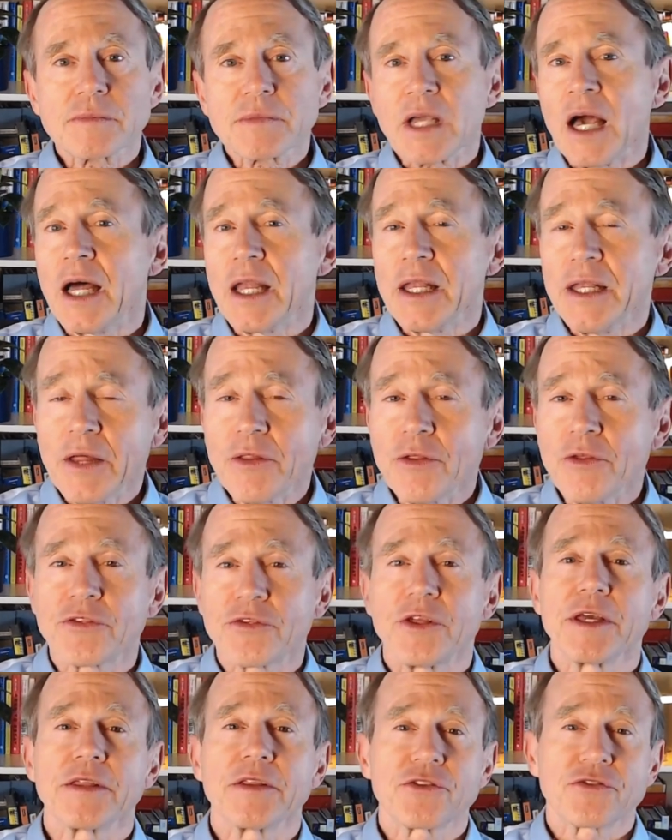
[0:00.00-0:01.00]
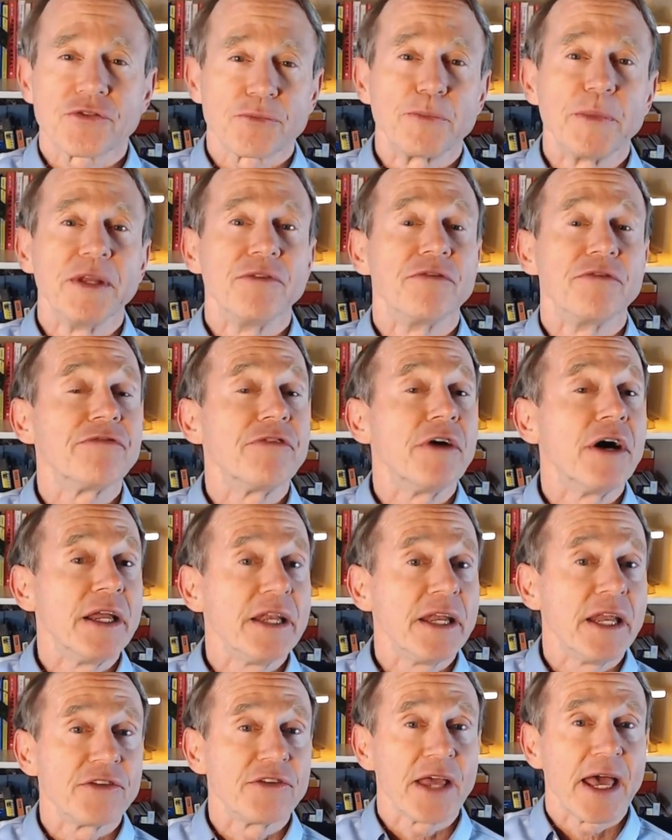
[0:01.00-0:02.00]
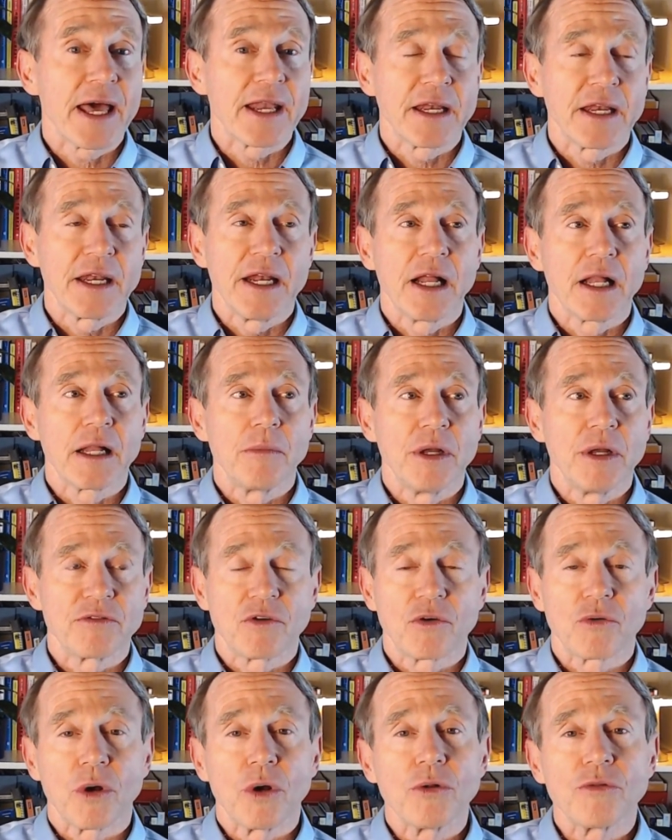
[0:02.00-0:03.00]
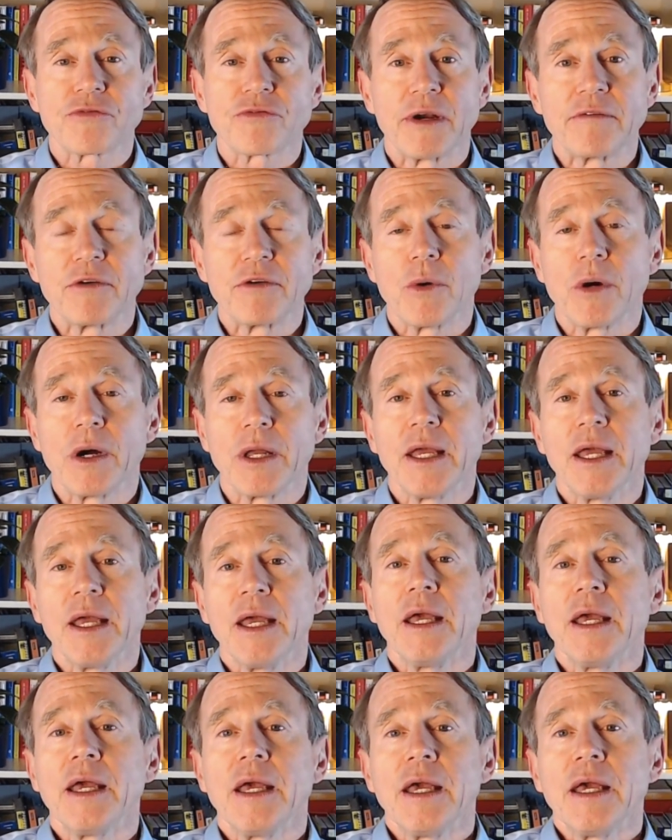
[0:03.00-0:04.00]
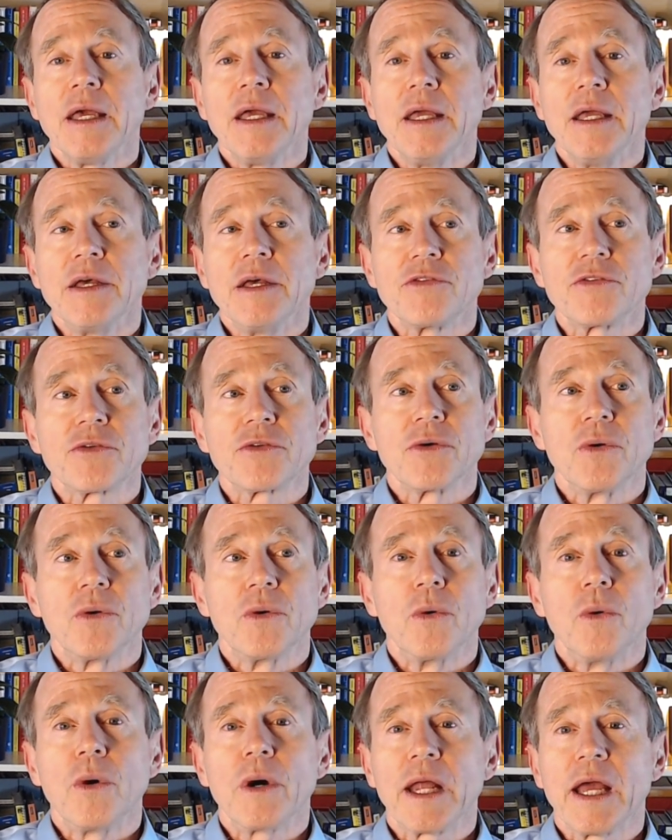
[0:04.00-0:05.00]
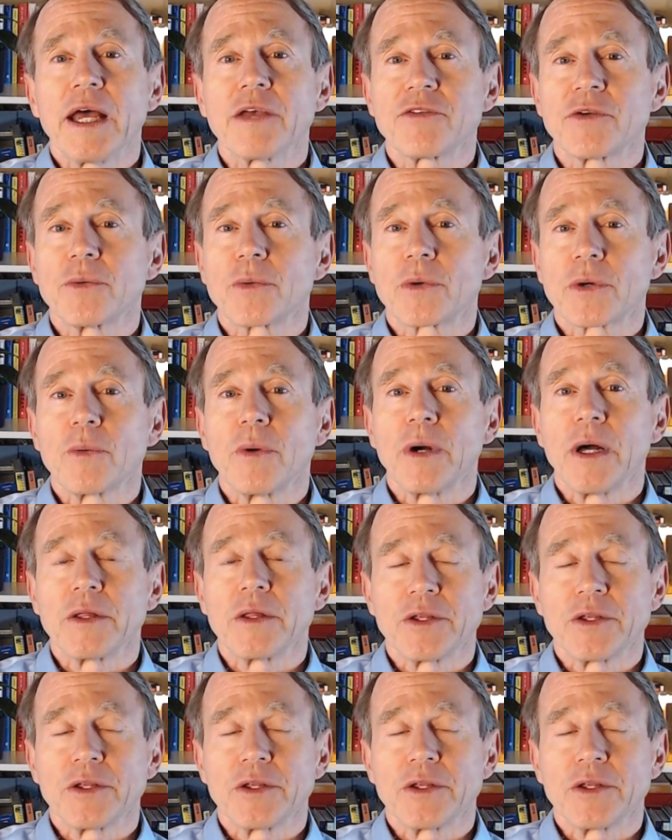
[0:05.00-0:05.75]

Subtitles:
Another thing that's been fun and has added an element of growth for everyone is what hasn't worked well.